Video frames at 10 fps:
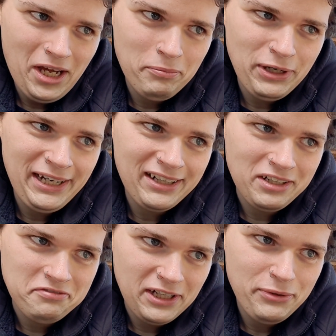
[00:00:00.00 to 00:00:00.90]
I'm probably not
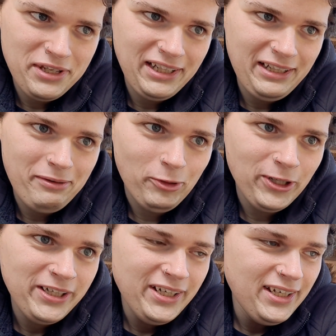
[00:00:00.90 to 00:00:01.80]
gonna fuck with it
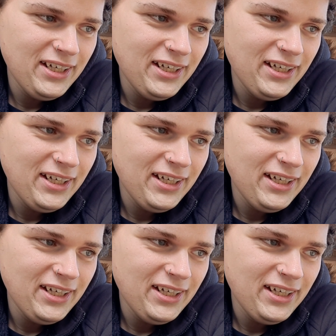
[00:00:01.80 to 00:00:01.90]
anymore.